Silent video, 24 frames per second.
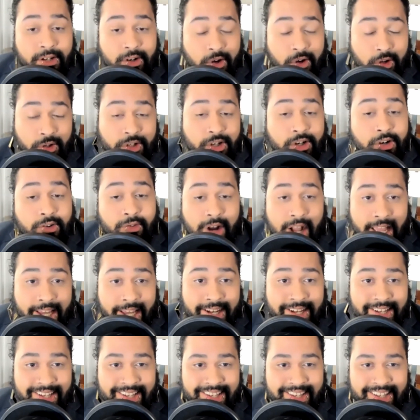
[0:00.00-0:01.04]
called
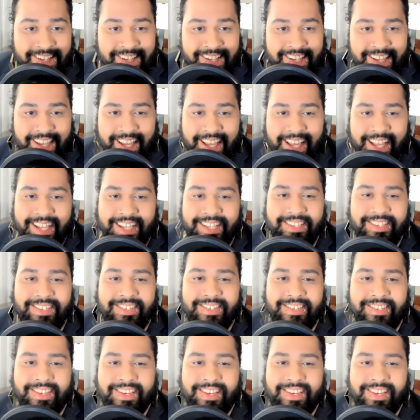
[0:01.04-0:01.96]
Karaya, and